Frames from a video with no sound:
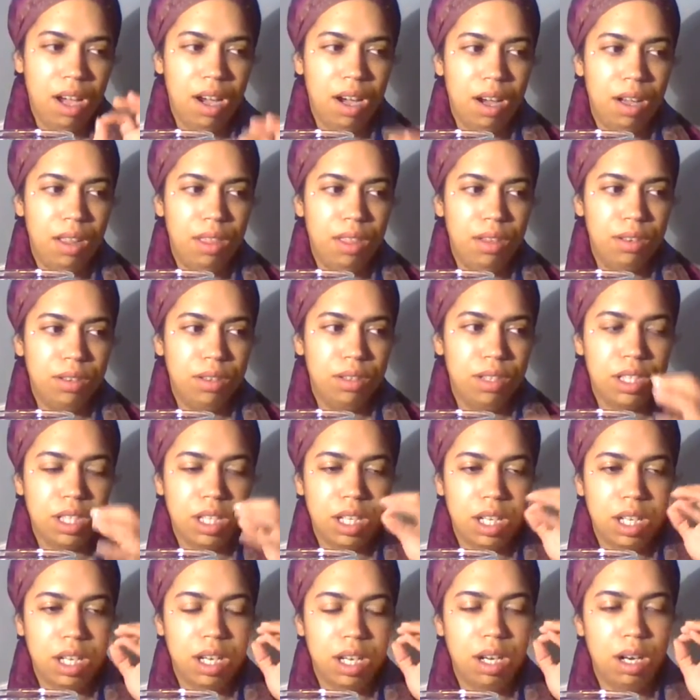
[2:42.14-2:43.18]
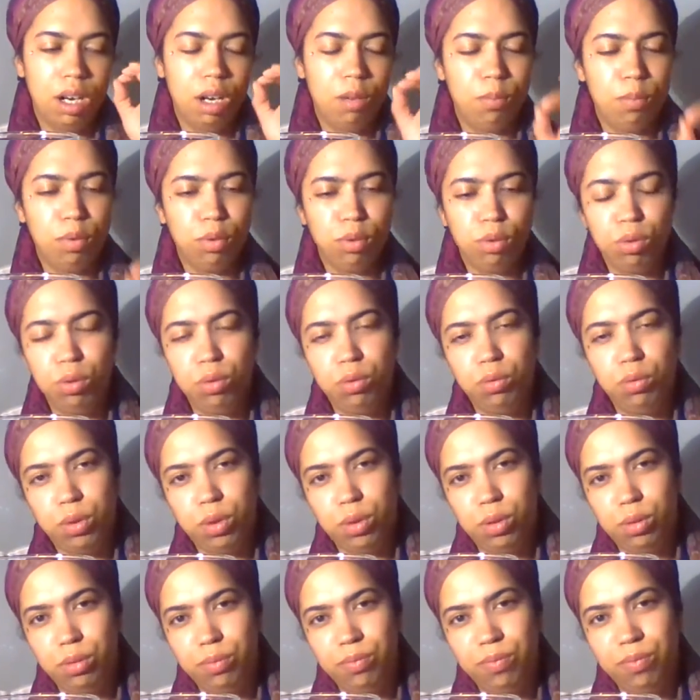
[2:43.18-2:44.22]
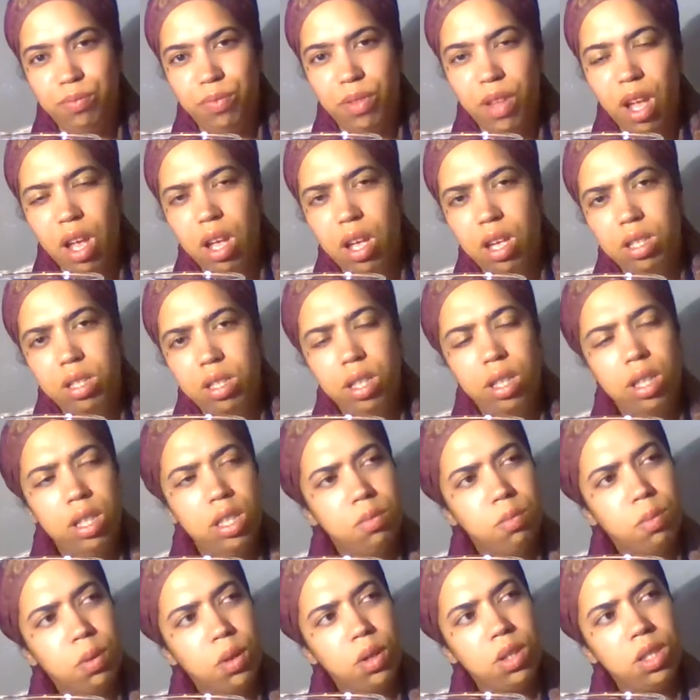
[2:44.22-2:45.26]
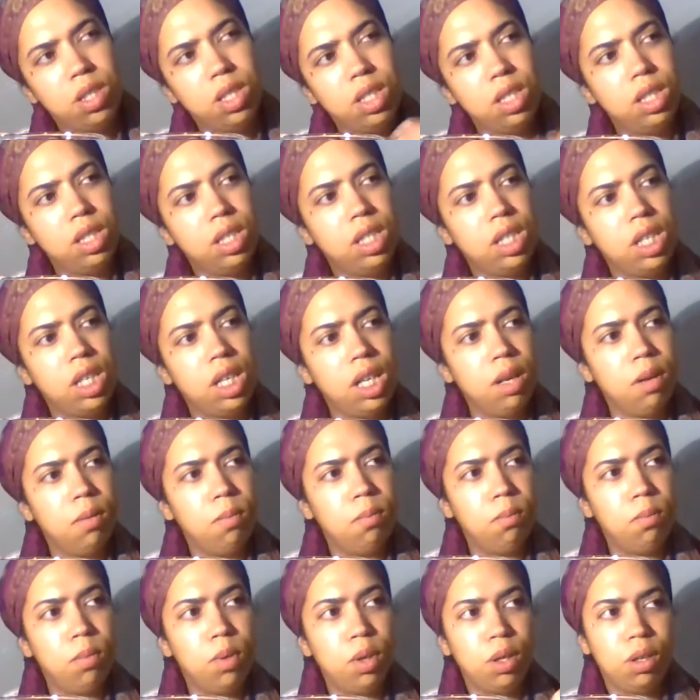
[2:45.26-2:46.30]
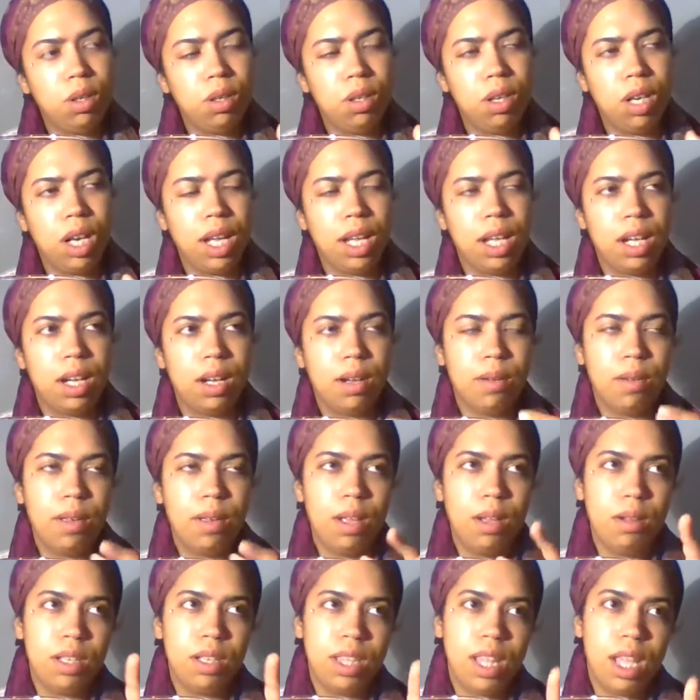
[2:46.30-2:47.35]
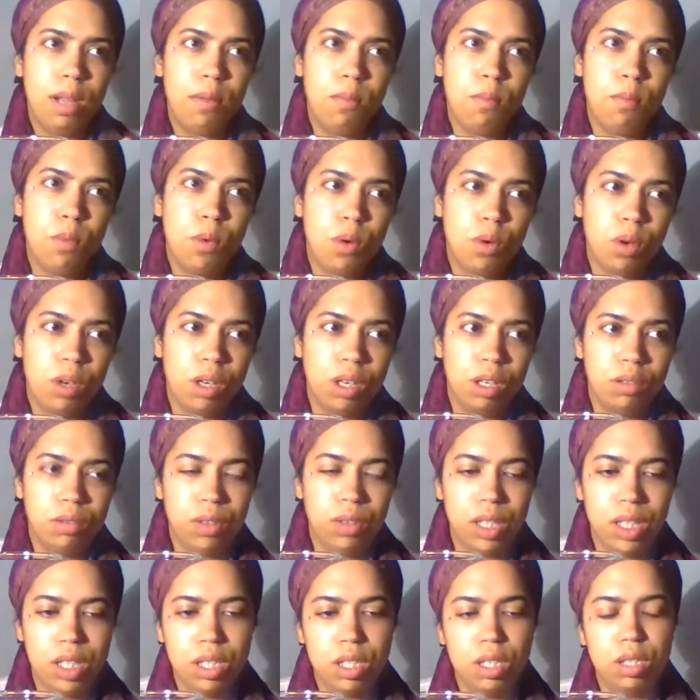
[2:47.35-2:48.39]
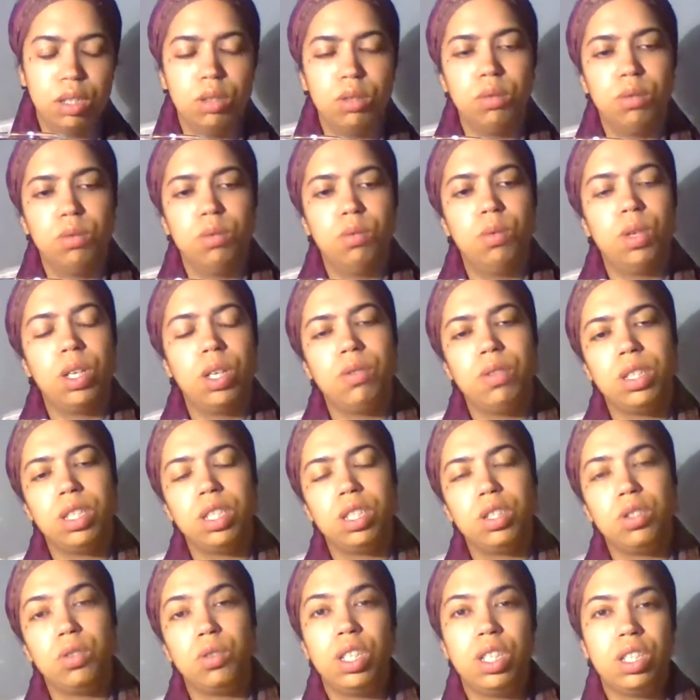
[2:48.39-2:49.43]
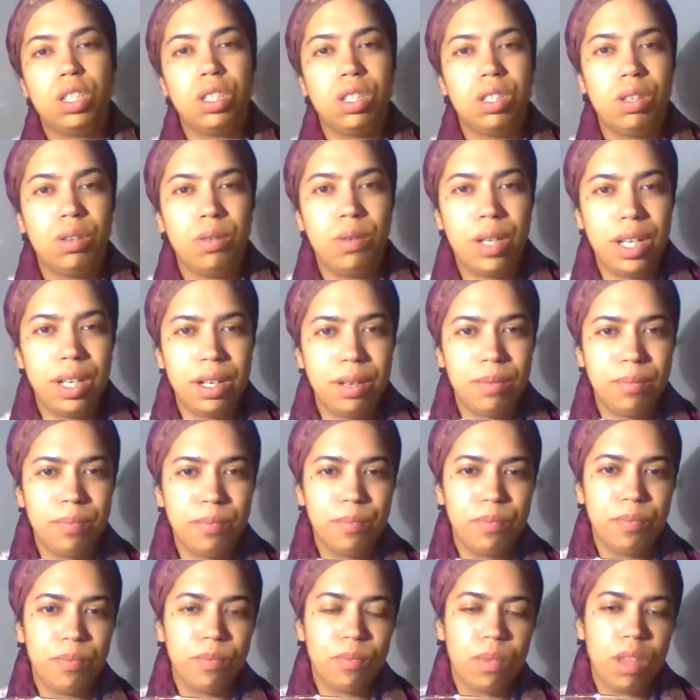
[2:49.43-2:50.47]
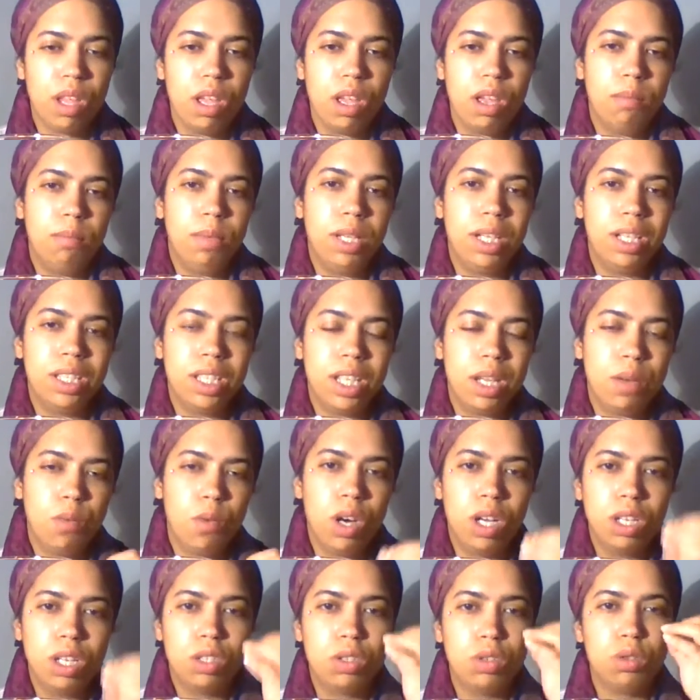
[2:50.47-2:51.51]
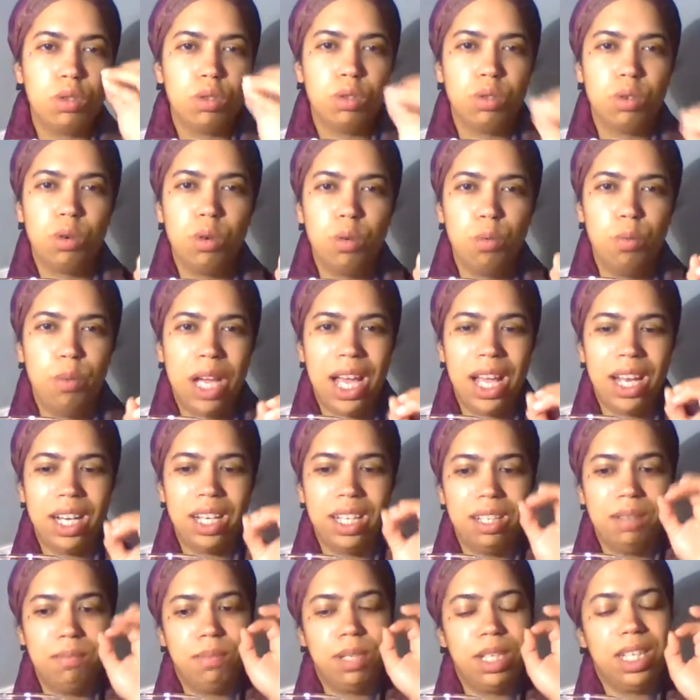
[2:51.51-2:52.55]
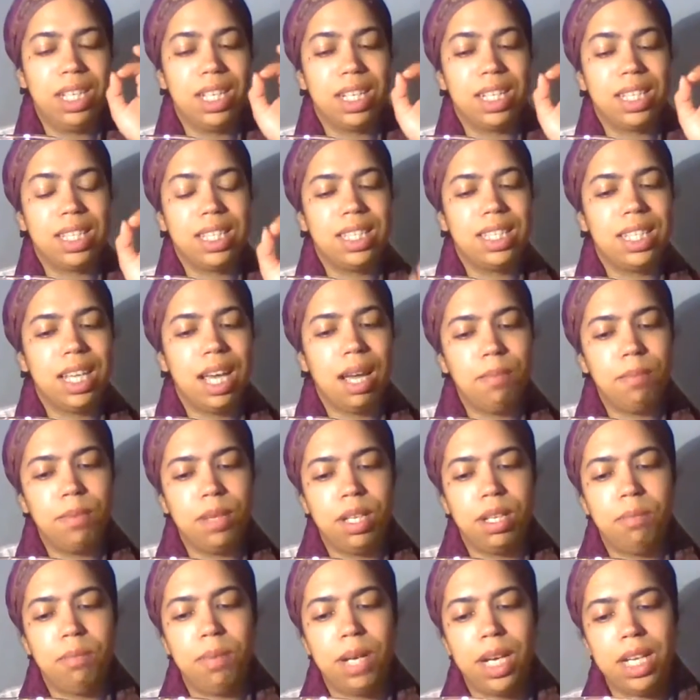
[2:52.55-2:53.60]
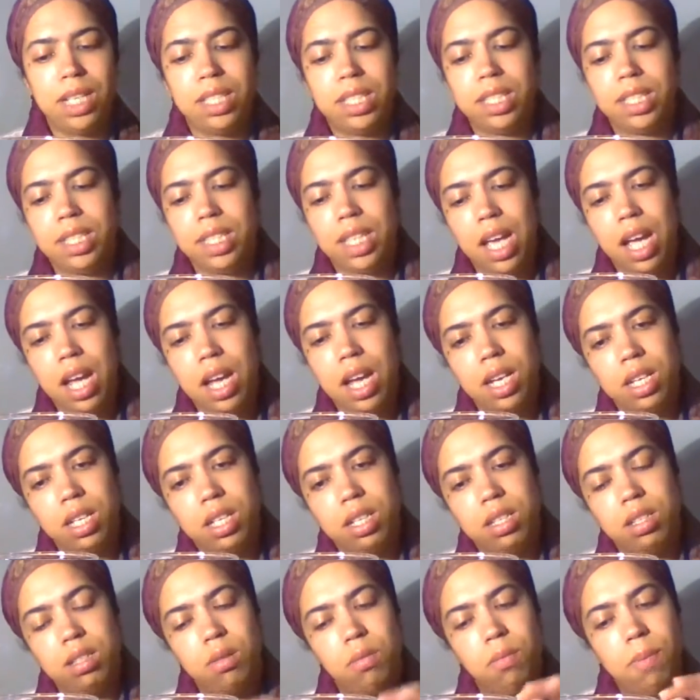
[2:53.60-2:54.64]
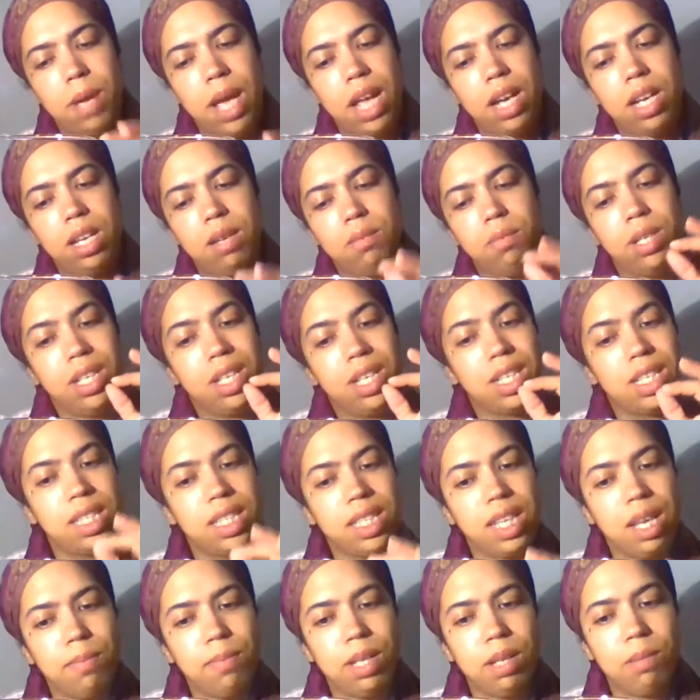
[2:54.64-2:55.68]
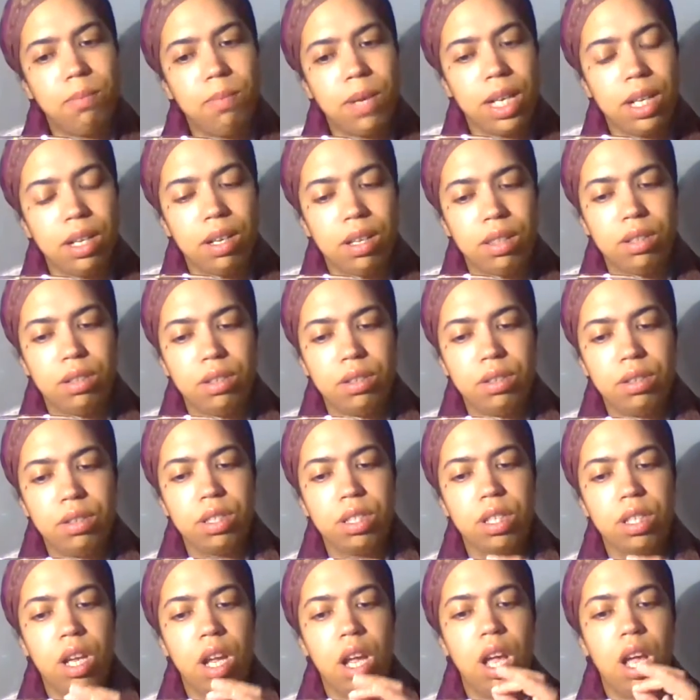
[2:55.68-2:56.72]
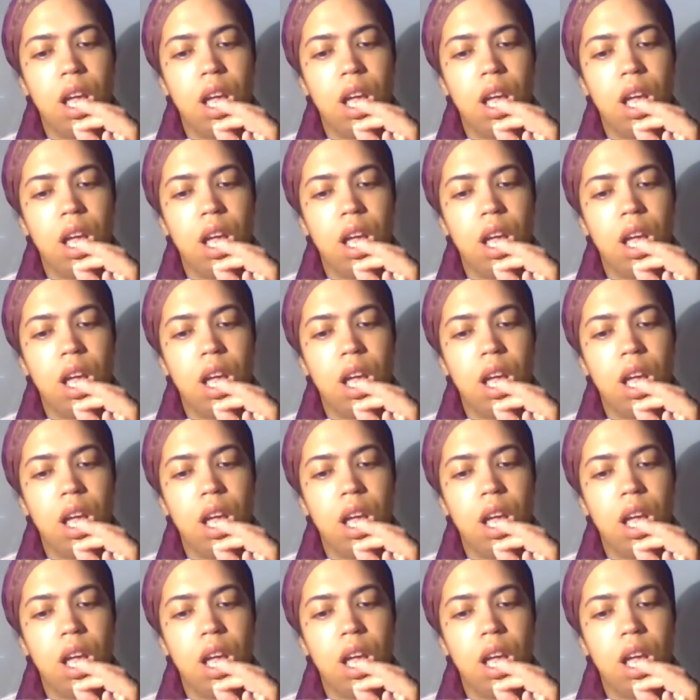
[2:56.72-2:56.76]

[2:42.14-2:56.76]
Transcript: others' approval. So this person, like, they morph into whatever situation they're in because they want to so badly be accepted by society, so badly be accepted by others,